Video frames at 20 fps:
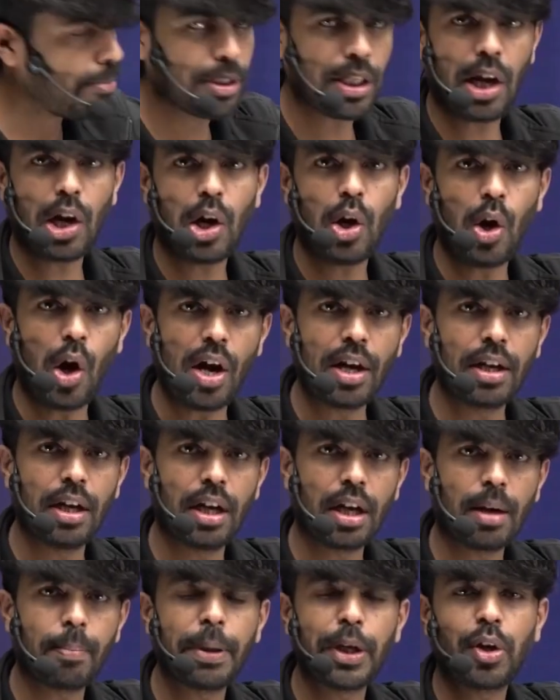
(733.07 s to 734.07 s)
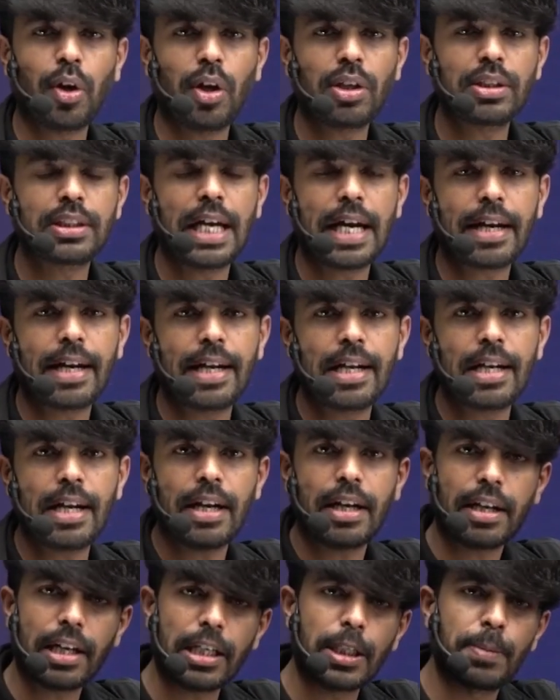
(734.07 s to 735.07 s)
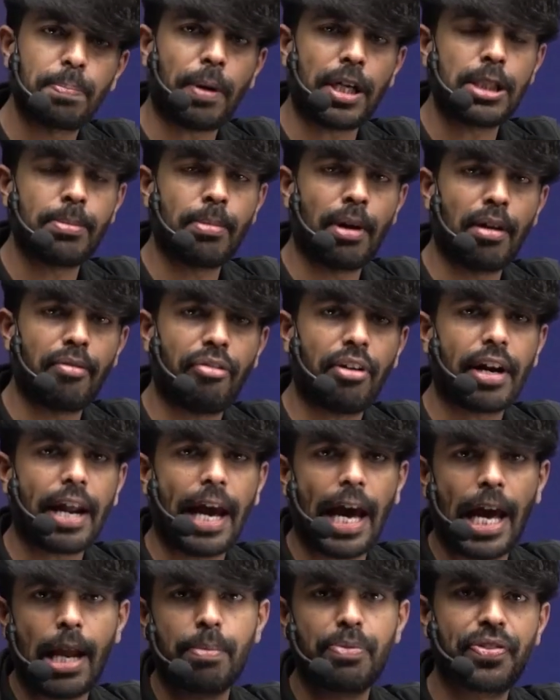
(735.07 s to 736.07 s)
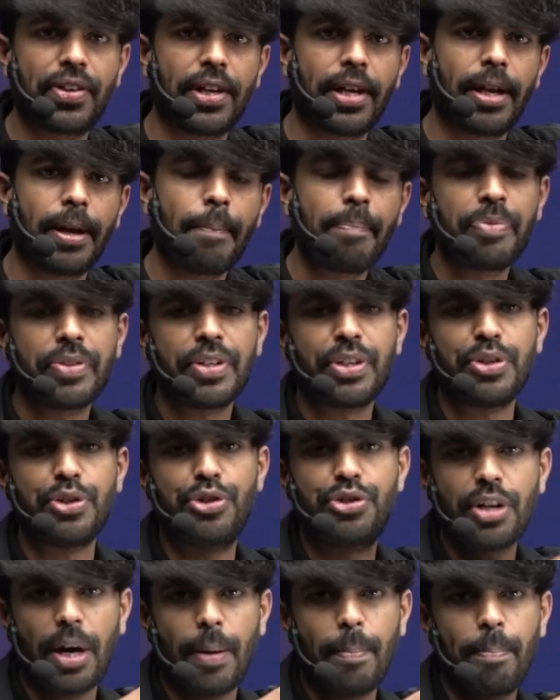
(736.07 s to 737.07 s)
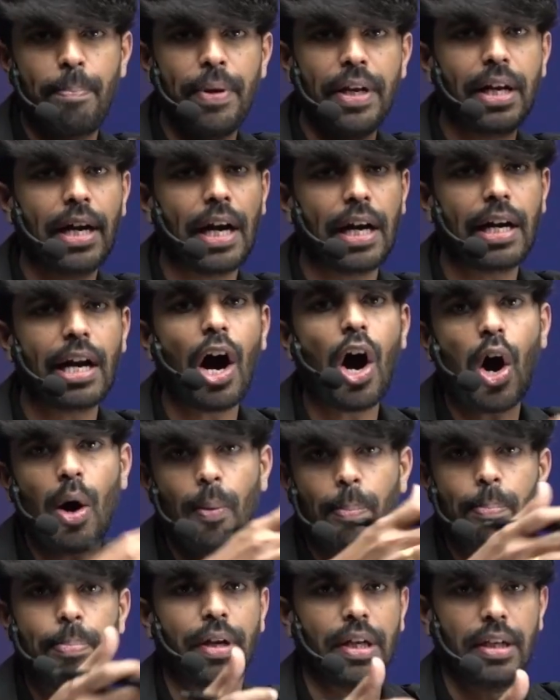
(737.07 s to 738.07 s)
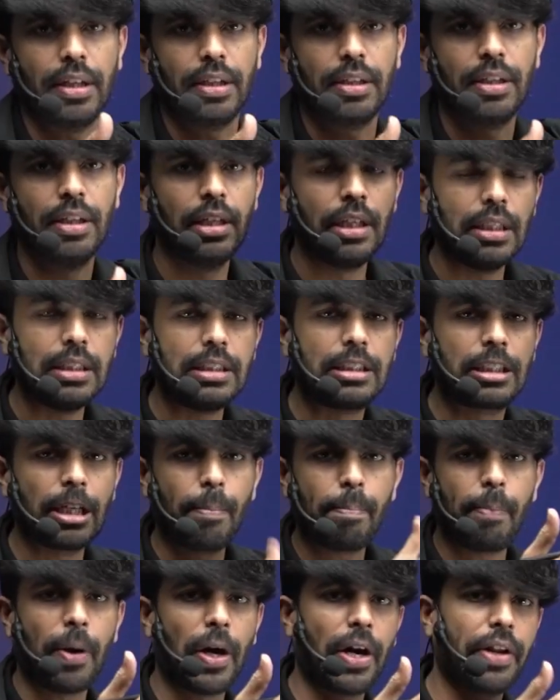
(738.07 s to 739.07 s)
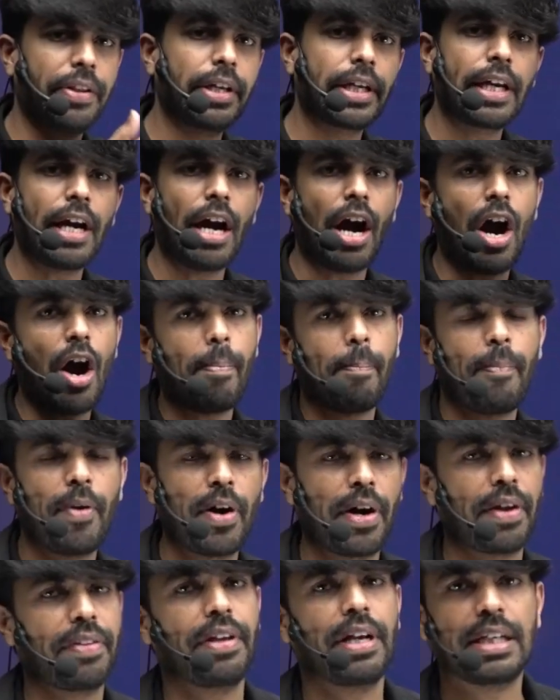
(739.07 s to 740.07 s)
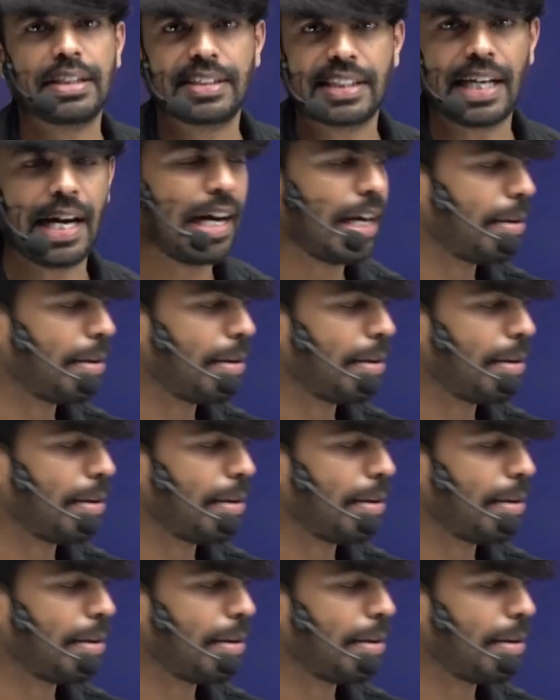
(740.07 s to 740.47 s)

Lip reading: are longer because they are responsible for helps in jumping and hopping jump madodikke hop madodikke sahaya